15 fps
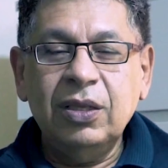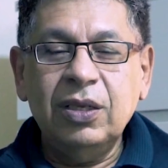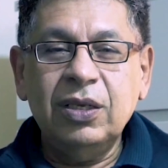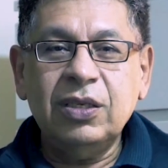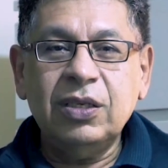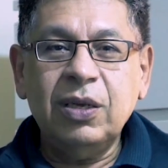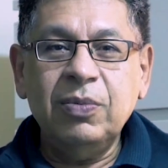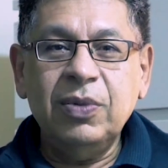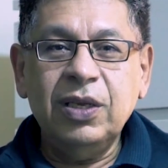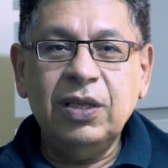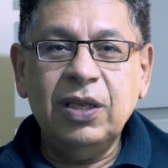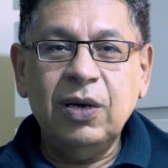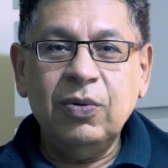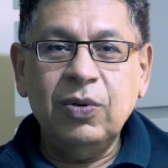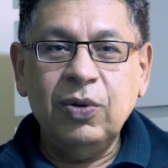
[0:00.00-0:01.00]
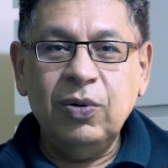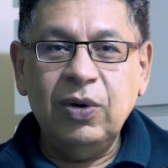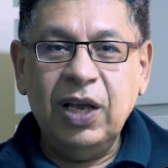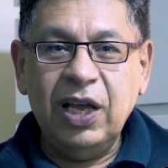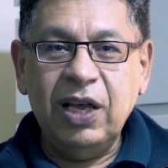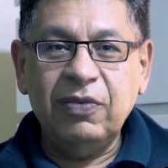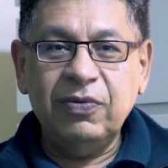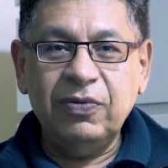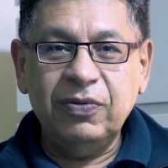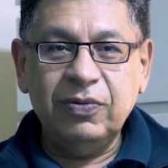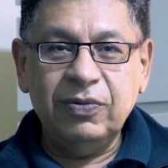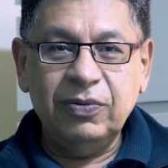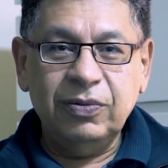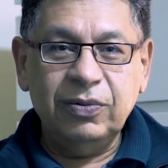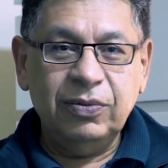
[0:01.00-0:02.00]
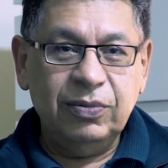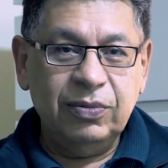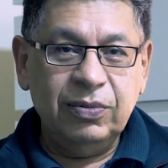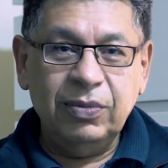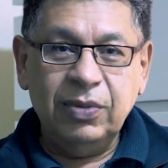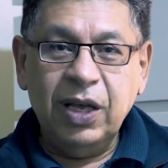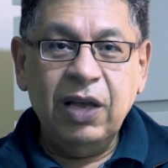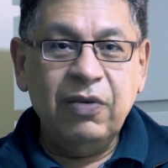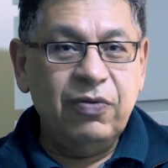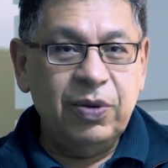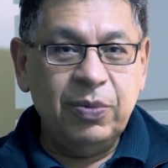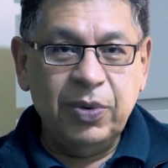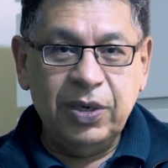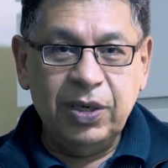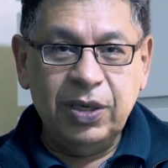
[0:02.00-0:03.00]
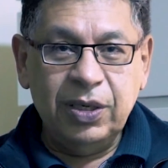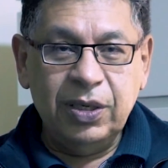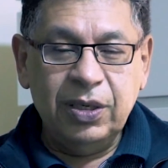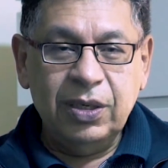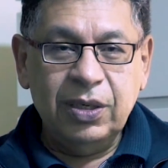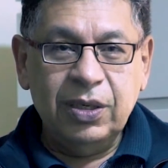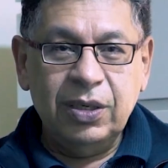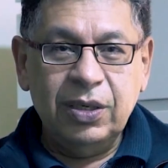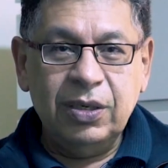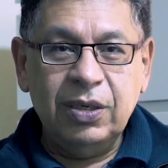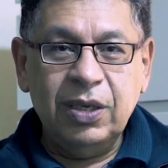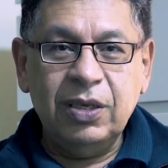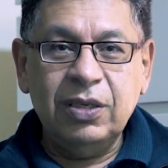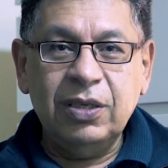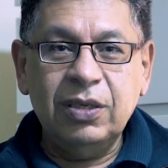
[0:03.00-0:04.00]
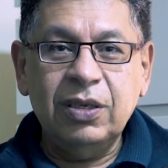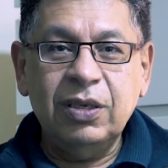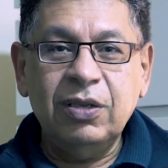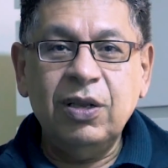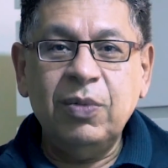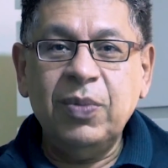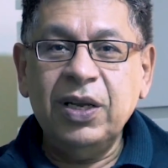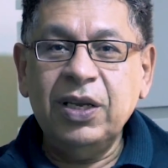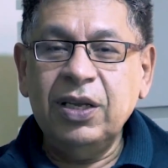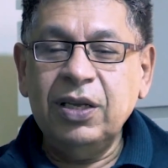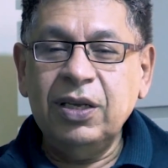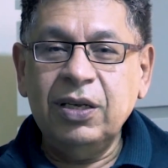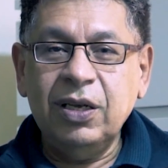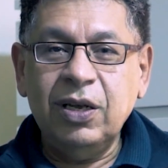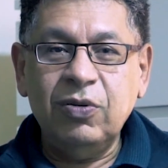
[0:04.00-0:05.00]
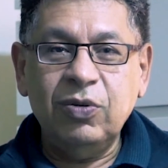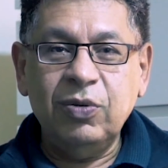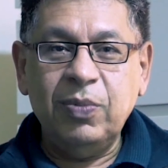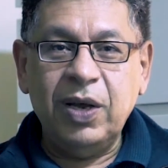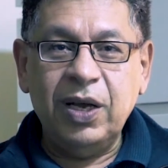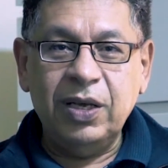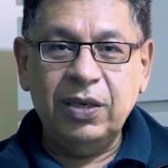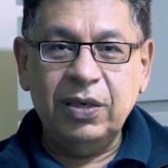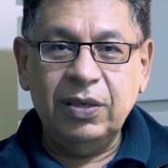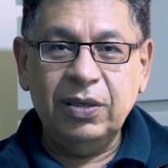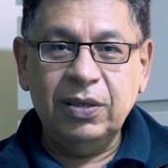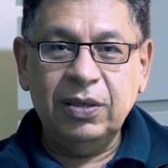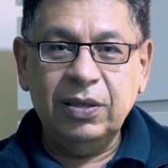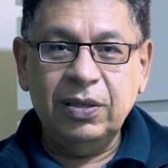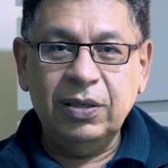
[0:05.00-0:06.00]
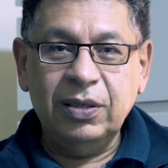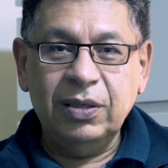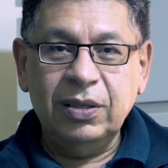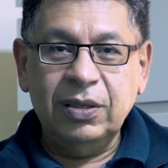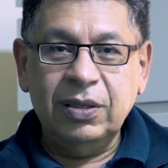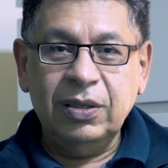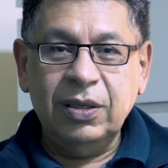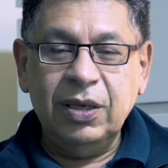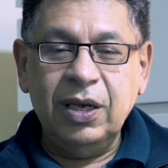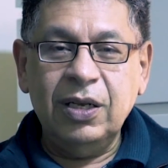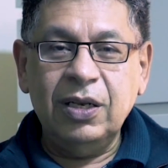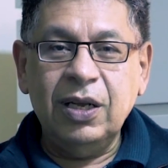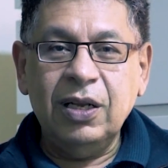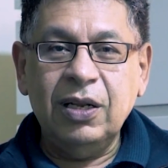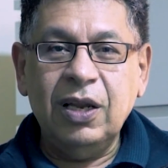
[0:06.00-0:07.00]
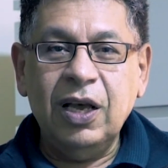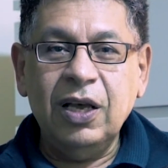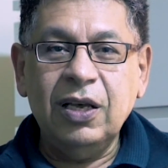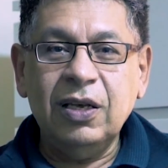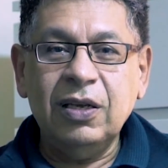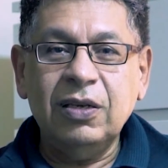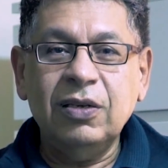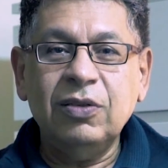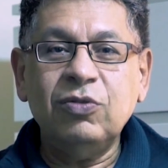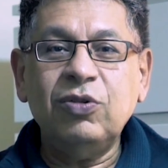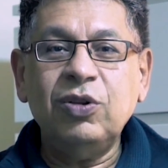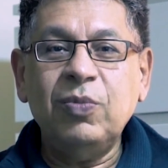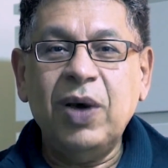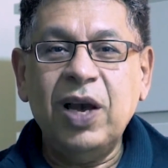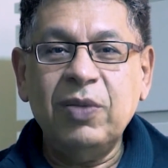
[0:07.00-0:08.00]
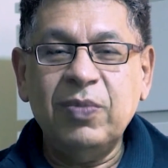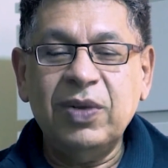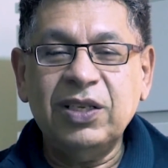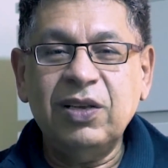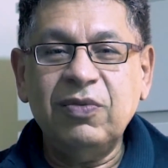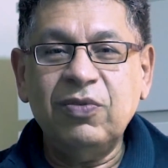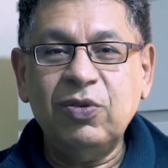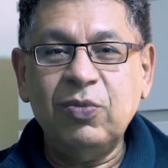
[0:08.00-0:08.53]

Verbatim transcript: There is something that we all have, everybody, that the money cannot buy. And I'd like to remind myself